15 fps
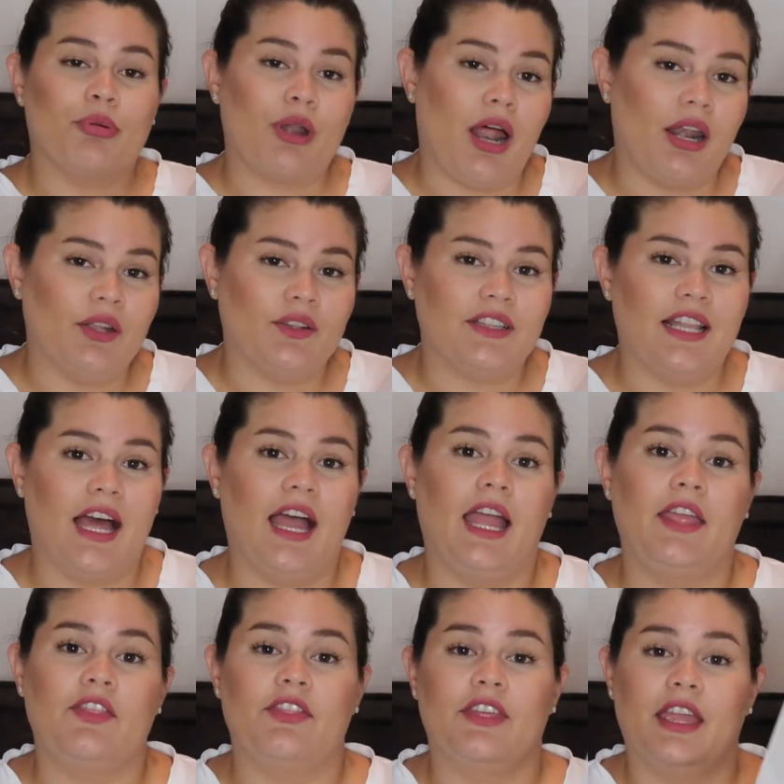product
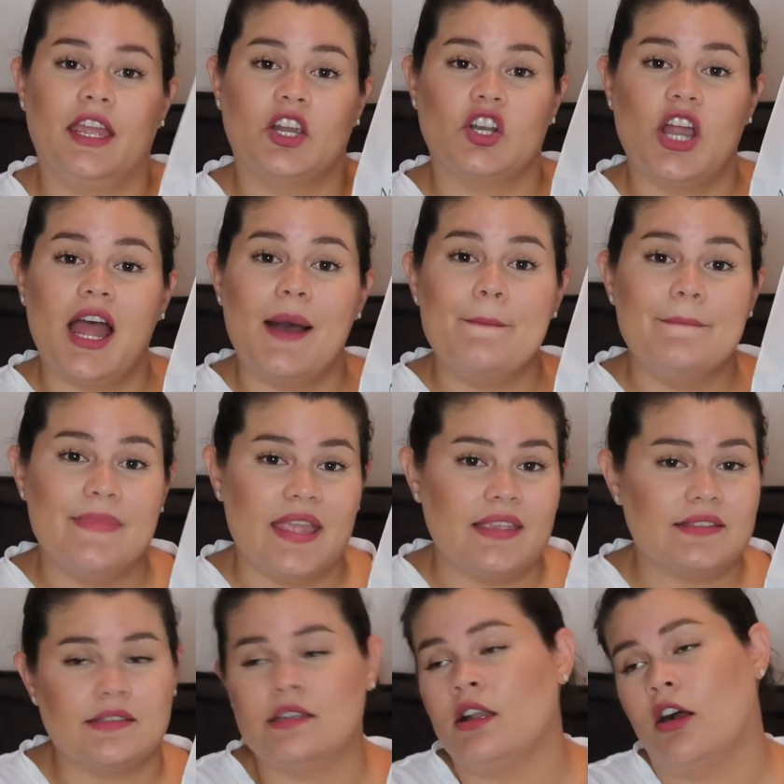line. They are
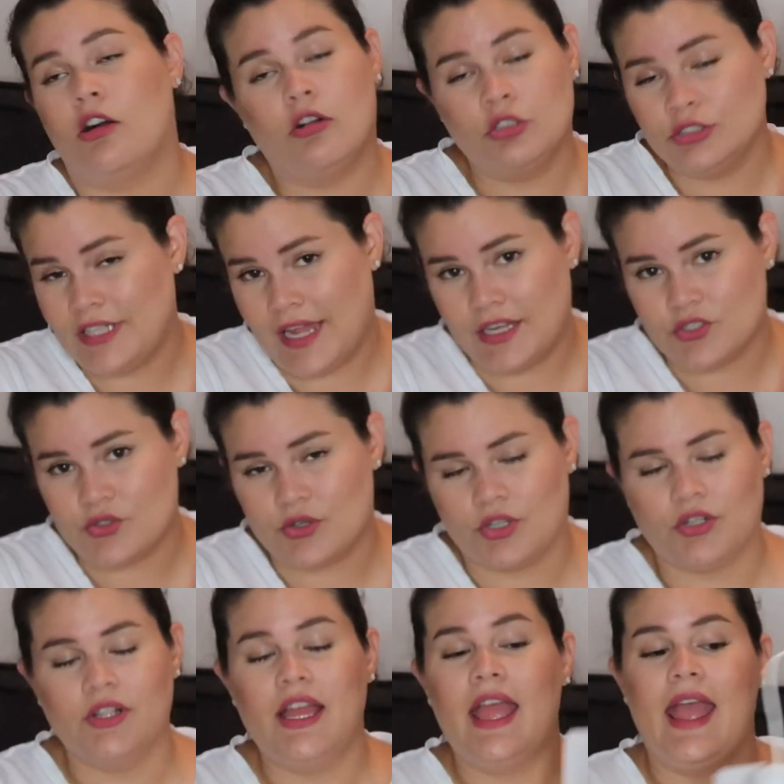amazing, all
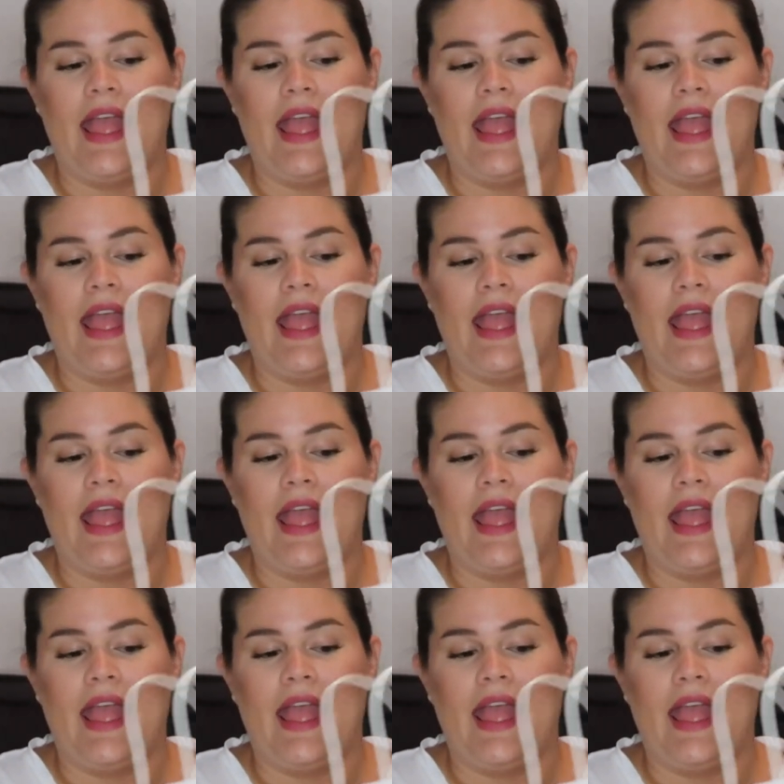natural.